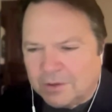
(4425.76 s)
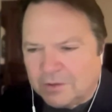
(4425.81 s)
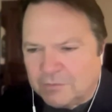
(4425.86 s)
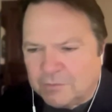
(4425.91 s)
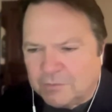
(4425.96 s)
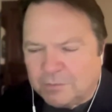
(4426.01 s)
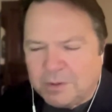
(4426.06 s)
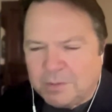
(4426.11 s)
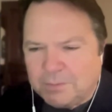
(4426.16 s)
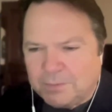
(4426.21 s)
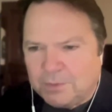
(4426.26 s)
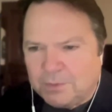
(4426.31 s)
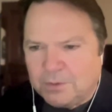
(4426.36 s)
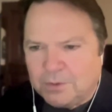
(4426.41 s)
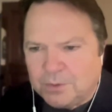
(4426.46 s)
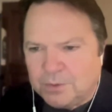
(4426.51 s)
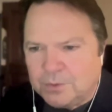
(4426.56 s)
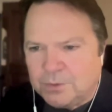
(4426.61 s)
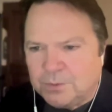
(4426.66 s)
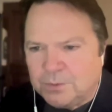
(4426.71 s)
of
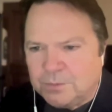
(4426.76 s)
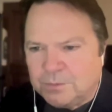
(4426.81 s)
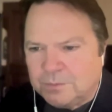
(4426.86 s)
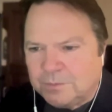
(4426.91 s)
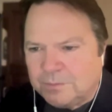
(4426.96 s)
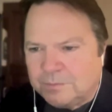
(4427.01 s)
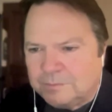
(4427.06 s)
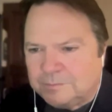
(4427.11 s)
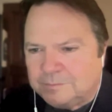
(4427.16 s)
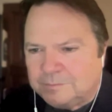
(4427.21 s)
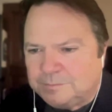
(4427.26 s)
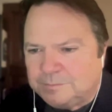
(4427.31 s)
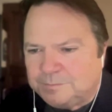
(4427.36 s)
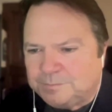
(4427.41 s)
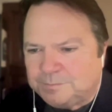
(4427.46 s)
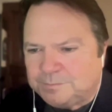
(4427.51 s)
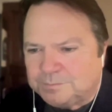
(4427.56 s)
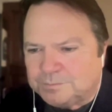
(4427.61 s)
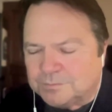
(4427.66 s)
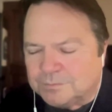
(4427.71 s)
people who
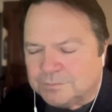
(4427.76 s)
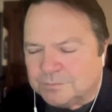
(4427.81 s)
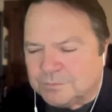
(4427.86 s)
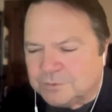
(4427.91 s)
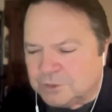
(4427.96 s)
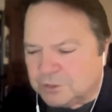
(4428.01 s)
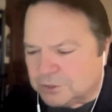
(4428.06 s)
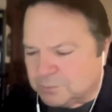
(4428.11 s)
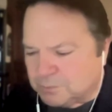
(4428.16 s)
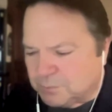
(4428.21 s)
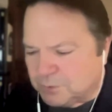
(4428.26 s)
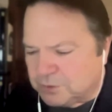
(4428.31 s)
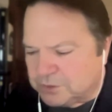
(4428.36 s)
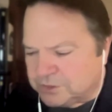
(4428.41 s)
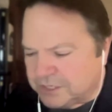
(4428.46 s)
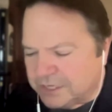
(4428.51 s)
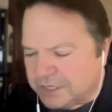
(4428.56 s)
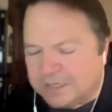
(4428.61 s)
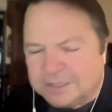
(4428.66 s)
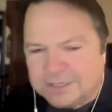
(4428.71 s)
just
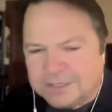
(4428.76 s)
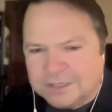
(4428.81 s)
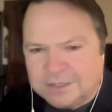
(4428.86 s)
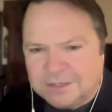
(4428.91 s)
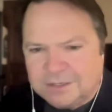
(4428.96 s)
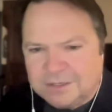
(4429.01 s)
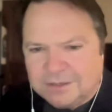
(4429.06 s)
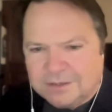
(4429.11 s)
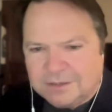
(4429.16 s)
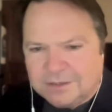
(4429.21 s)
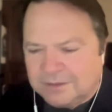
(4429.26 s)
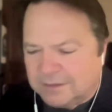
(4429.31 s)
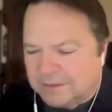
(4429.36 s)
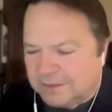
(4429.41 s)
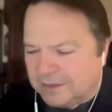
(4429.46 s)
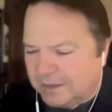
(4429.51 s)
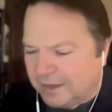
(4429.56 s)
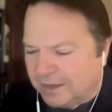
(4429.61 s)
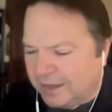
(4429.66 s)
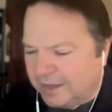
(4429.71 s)
presented.
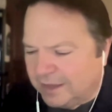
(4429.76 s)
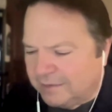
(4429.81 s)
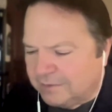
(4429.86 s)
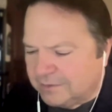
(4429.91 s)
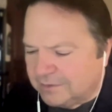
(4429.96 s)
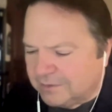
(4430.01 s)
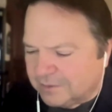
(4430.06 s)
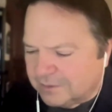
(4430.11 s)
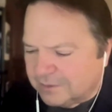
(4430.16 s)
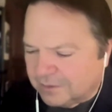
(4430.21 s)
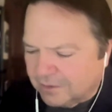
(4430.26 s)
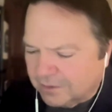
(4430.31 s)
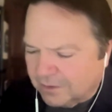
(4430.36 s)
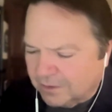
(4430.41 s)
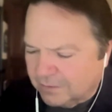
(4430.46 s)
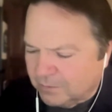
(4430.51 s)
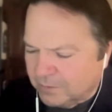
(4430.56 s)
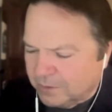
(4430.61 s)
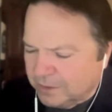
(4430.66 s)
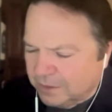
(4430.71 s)
And
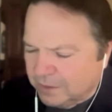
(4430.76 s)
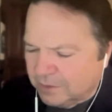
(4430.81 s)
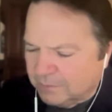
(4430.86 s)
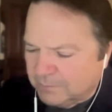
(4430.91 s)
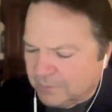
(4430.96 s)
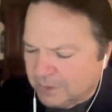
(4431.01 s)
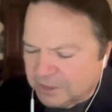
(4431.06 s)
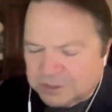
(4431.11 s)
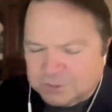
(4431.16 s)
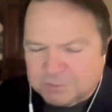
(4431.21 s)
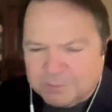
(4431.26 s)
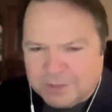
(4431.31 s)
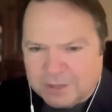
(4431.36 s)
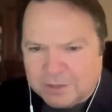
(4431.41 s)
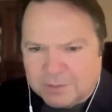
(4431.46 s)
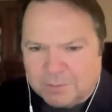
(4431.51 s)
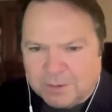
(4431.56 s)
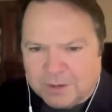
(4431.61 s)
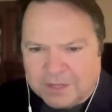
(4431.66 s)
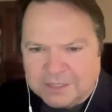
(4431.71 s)
aren't we in a much
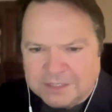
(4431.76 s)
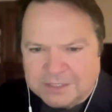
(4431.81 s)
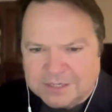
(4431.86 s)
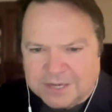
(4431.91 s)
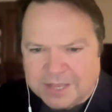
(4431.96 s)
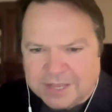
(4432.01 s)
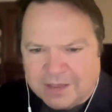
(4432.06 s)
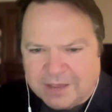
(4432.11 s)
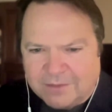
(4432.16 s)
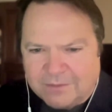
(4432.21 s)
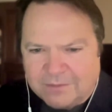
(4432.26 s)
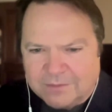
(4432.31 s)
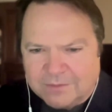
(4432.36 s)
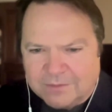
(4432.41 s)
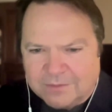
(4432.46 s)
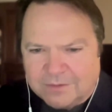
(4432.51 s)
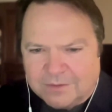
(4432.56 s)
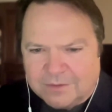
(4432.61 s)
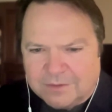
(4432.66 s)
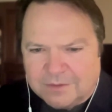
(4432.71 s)
better place now
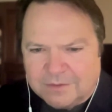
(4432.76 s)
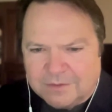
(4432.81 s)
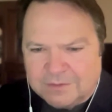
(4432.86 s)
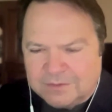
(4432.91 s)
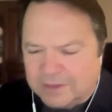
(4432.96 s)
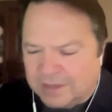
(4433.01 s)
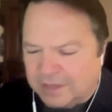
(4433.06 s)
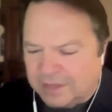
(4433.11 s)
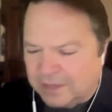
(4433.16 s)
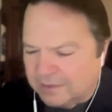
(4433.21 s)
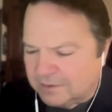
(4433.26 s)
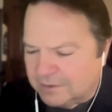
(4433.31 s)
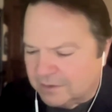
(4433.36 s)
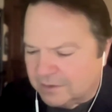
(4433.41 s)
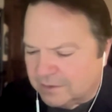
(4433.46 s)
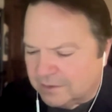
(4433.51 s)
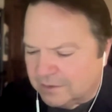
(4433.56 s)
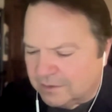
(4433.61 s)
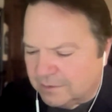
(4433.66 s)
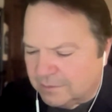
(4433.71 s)
that
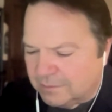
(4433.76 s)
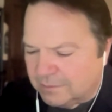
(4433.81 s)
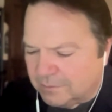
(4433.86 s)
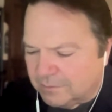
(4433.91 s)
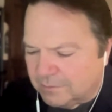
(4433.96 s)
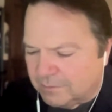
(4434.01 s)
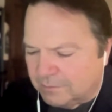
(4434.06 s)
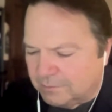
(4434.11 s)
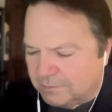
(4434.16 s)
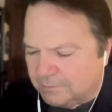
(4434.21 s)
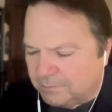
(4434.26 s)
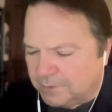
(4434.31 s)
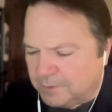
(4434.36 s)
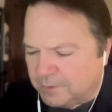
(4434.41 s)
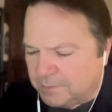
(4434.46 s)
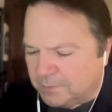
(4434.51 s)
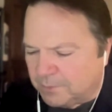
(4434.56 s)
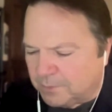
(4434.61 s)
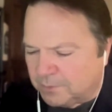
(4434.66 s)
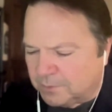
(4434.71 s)

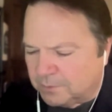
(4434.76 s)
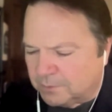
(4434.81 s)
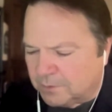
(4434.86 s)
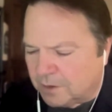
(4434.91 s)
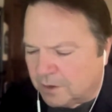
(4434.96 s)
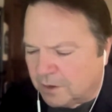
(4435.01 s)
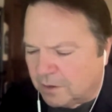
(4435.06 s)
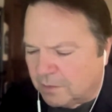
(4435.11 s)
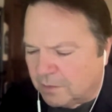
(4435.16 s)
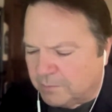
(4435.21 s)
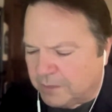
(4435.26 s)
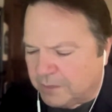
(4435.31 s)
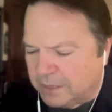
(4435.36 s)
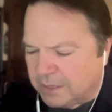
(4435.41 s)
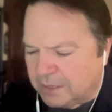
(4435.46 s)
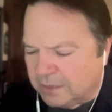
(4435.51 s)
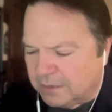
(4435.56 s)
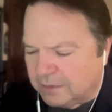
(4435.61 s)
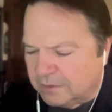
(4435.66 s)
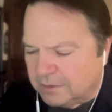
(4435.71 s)
people are
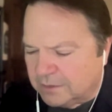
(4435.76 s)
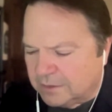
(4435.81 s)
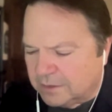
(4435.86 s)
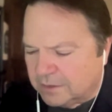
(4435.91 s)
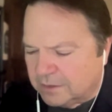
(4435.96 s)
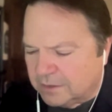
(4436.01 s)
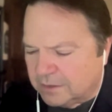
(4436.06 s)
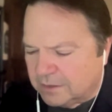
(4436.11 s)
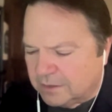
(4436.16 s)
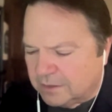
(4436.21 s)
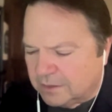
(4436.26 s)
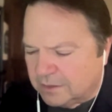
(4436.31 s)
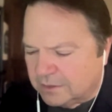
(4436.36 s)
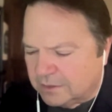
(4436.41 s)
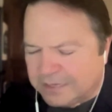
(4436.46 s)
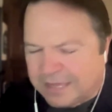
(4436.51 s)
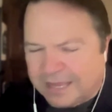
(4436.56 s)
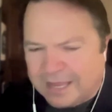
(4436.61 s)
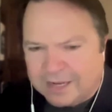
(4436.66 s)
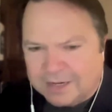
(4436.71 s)
being
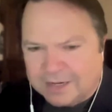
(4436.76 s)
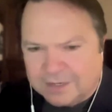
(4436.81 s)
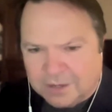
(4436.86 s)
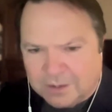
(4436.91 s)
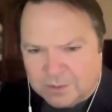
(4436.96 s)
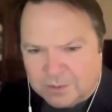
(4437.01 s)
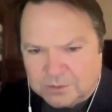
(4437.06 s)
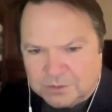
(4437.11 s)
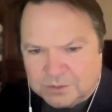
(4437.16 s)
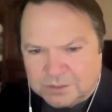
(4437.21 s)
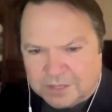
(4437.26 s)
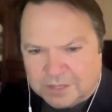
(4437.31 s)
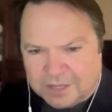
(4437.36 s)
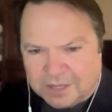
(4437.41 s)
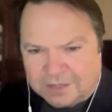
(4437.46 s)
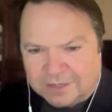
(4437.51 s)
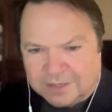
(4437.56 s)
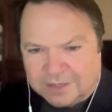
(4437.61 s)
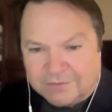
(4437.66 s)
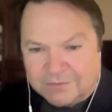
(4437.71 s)
diagnosed
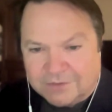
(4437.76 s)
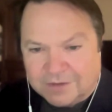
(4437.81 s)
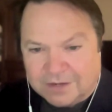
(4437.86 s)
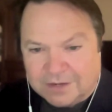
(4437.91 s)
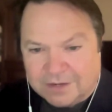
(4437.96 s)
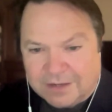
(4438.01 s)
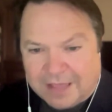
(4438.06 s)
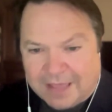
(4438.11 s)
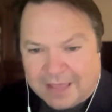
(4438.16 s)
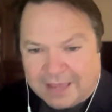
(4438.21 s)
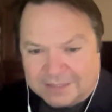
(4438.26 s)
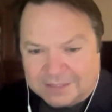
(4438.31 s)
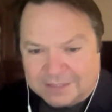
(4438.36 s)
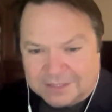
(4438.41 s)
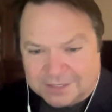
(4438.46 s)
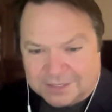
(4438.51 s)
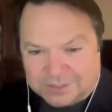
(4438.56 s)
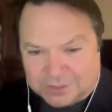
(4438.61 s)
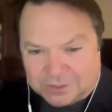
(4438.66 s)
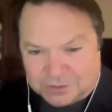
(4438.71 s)
and given
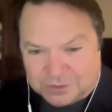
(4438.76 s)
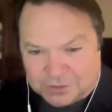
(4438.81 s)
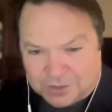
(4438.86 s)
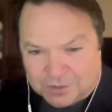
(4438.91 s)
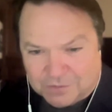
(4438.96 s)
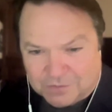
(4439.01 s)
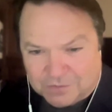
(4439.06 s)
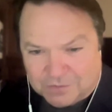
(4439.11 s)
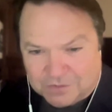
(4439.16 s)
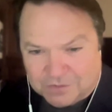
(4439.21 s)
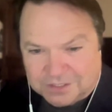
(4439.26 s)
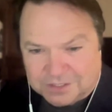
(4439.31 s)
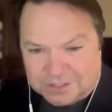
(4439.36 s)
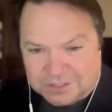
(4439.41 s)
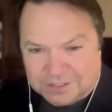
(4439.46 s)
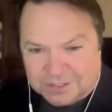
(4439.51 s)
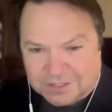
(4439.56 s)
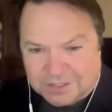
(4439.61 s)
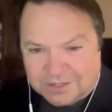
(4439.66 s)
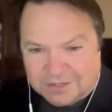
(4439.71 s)
access to
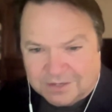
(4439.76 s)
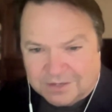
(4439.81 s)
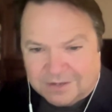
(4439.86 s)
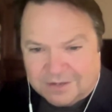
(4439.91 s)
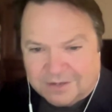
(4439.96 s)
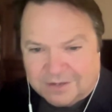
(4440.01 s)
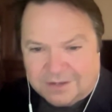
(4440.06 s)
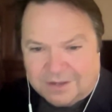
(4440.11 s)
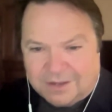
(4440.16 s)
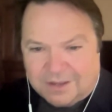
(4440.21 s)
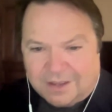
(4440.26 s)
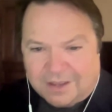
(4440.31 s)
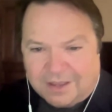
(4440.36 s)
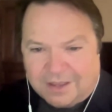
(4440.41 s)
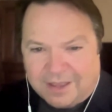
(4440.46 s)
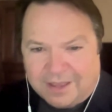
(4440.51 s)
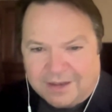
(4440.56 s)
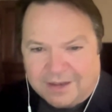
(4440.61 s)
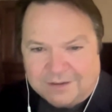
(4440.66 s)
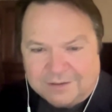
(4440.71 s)
services
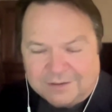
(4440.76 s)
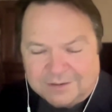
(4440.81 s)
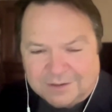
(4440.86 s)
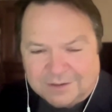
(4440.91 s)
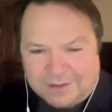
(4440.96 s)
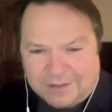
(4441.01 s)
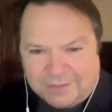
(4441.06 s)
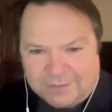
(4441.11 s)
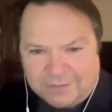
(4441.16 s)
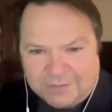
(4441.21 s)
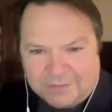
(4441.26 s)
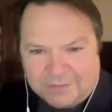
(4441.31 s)
and